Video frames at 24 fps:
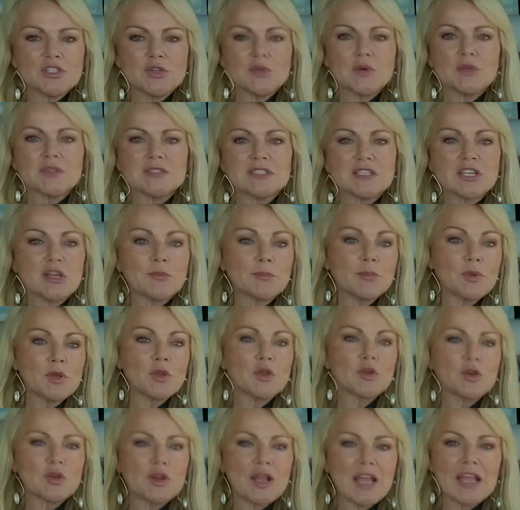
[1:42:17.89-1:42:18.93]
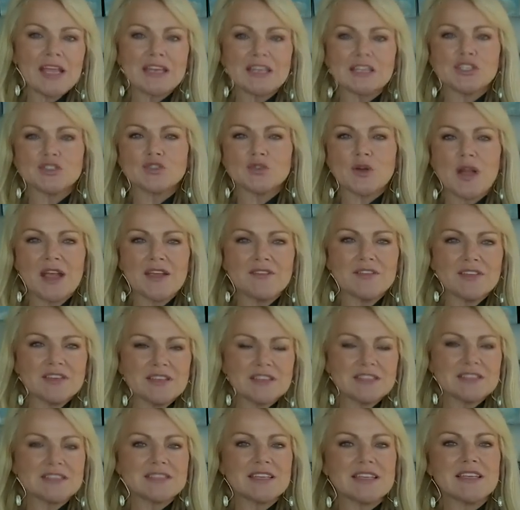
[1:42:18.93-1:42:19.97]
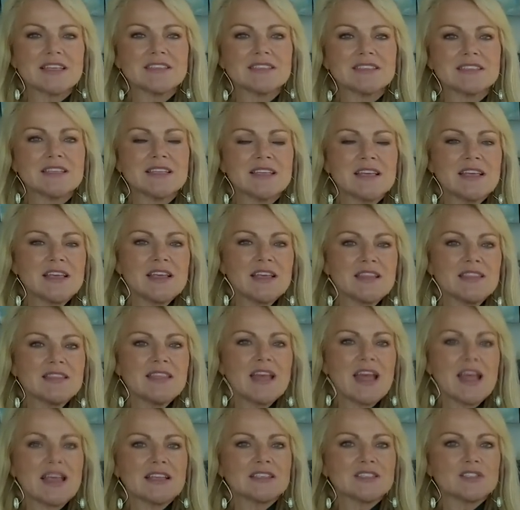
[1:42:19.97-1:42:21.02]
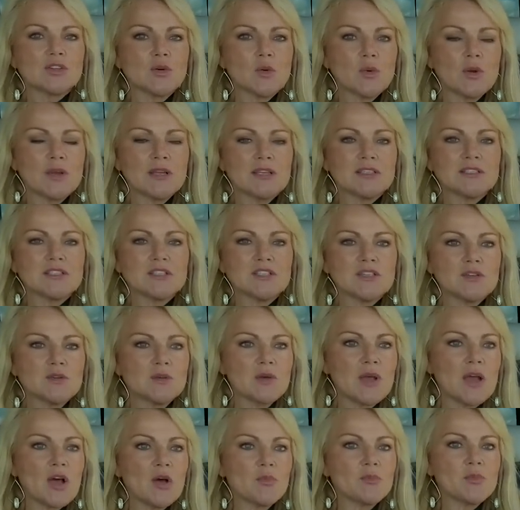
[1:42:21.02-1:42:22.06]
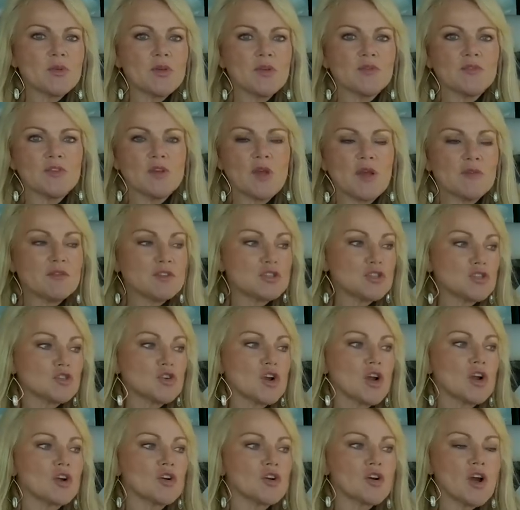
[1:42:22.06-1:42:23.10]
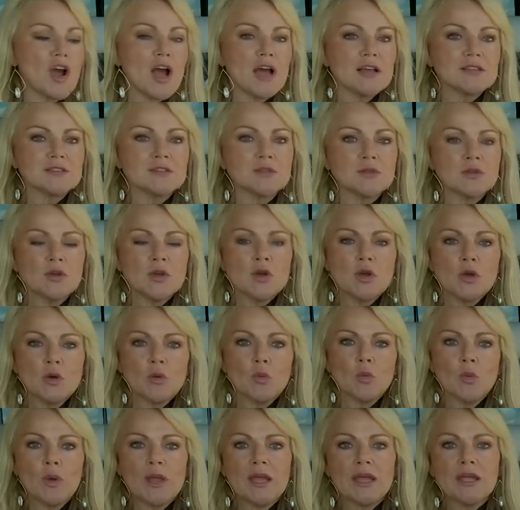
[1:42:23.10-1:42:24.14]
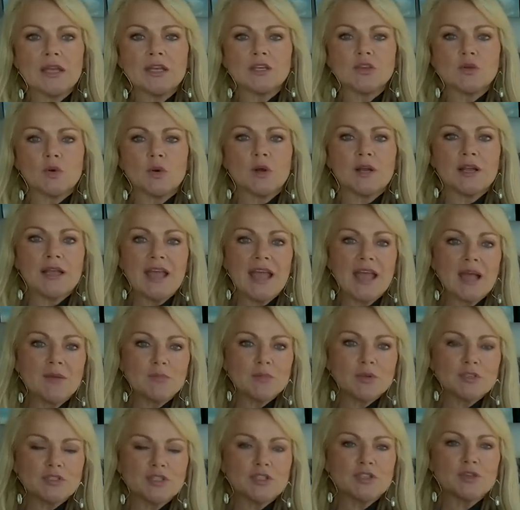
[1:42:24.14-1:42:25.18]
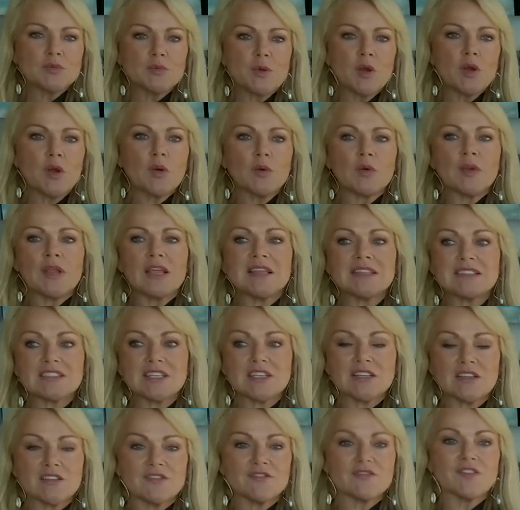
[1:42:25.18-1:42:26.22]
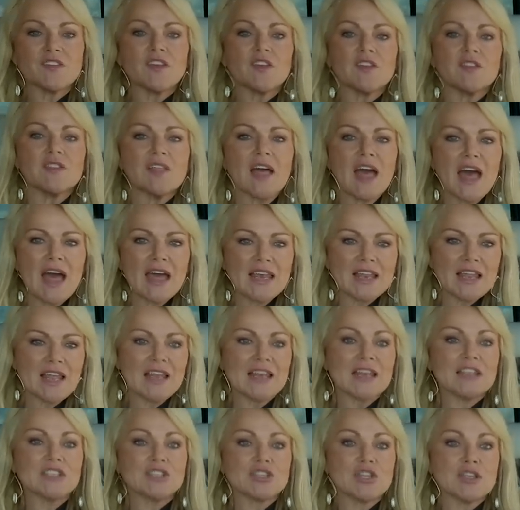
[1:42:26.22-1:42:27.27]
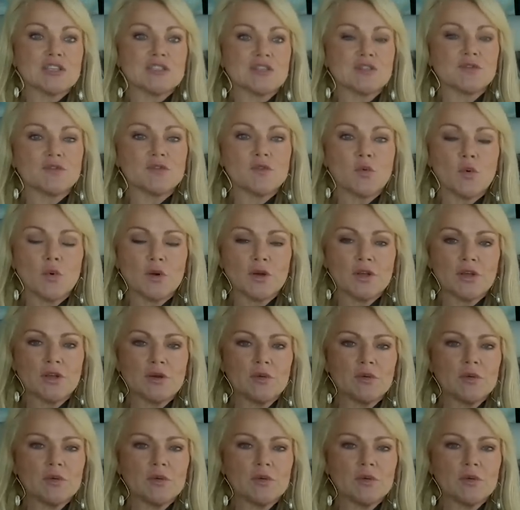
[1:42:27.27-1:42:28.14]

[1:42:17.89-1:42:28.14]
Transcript: It's a computer aided driving assist that's going to help you if you have a strong crosswind or a camber to the road. It's going to fill that and adjust for you.